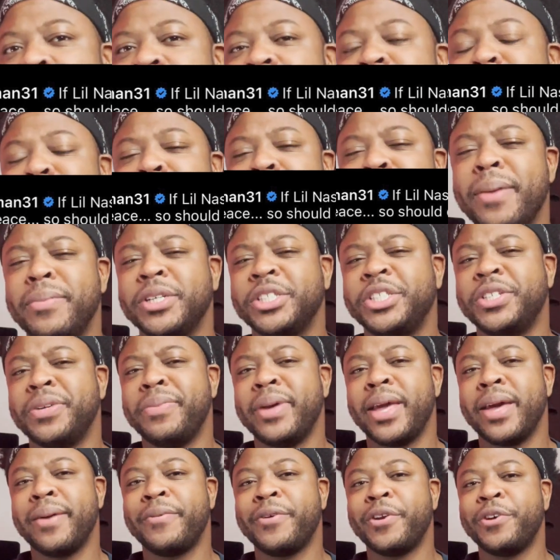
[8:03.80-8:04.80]
DaBaby should
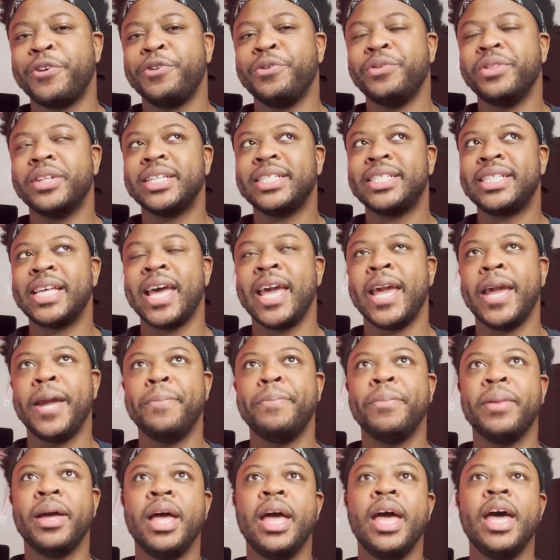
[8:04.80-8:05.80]
be able to do the same.
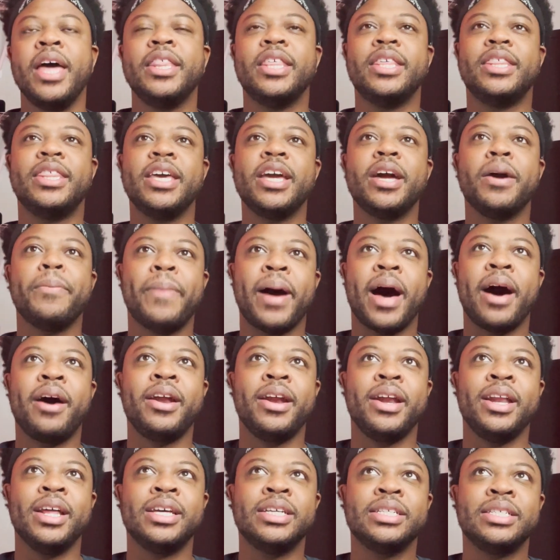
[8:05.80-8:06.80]
The thing about
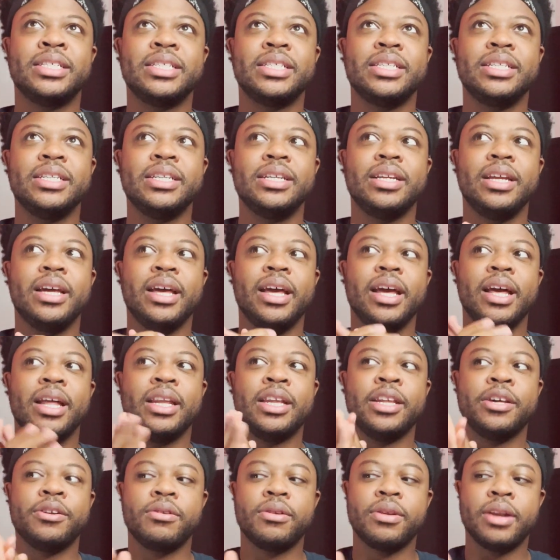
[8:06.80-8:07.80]
it is,
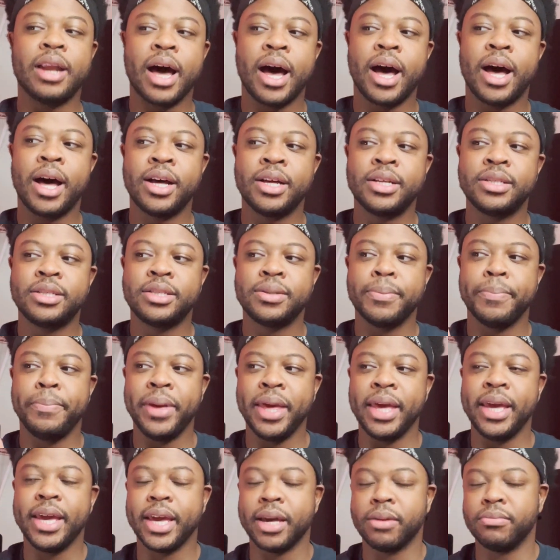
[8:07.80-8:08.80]
Lil Nas
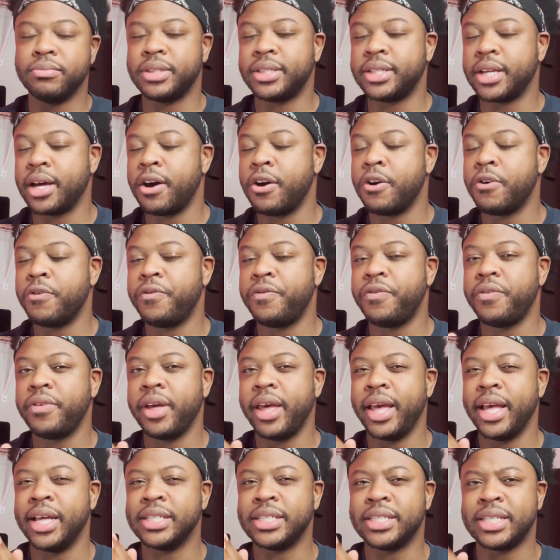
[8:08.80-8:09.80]
being himself
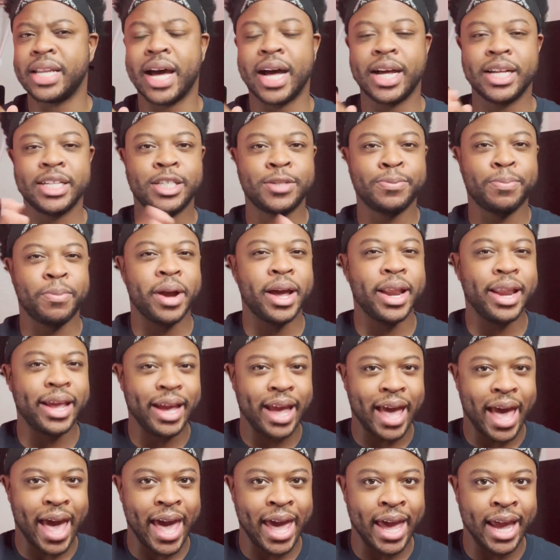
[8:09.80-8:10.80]
is not spreading
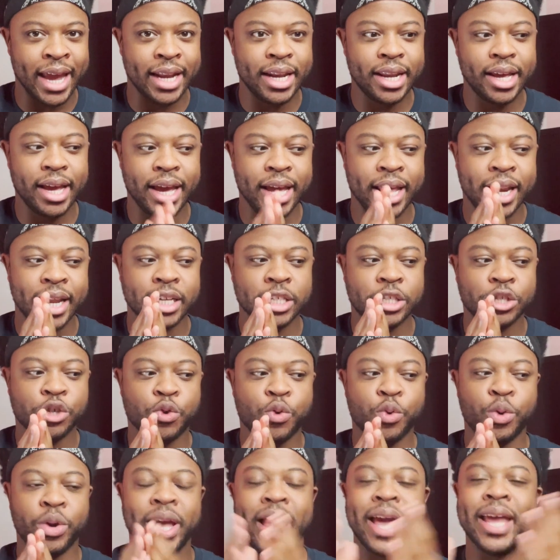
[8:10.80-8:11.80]
hate. It is
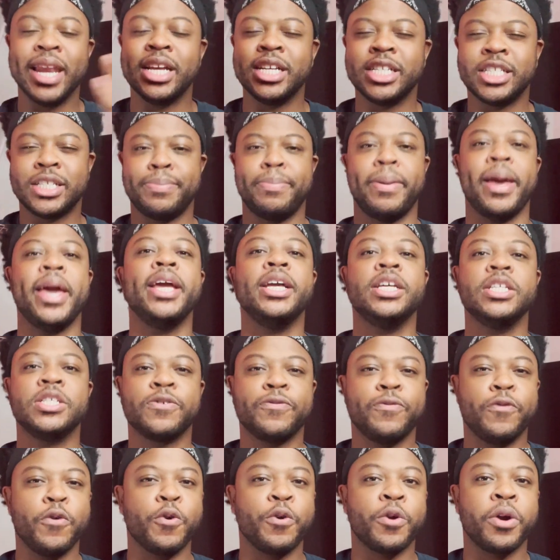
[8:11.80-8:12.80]
creating space
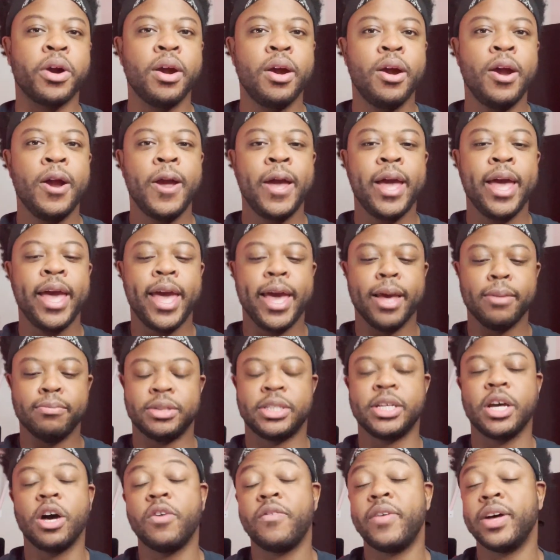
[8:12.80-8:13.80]
for
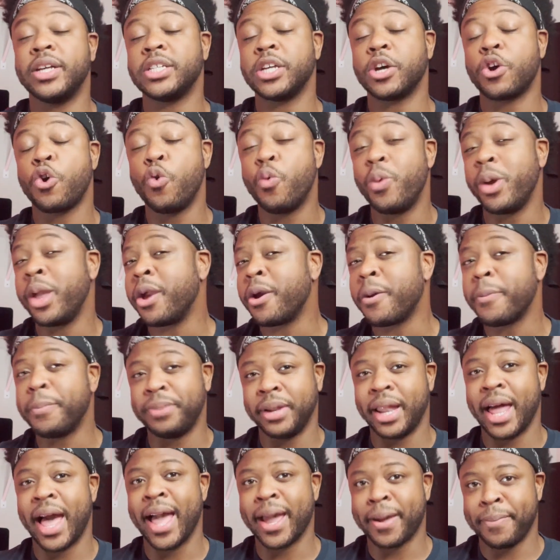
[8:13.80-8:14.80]
himself as a queer
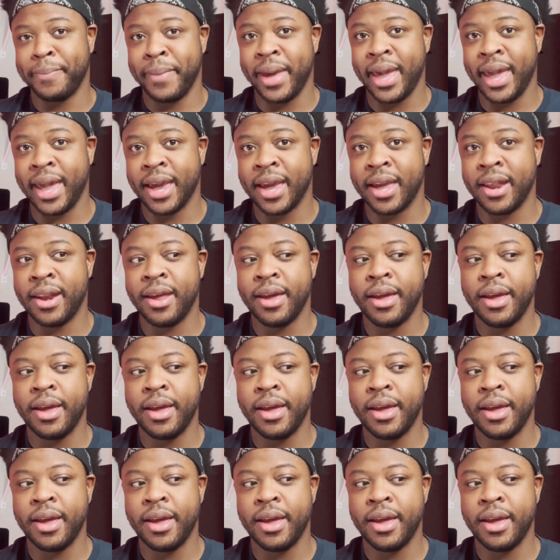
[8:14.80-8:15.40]
black man.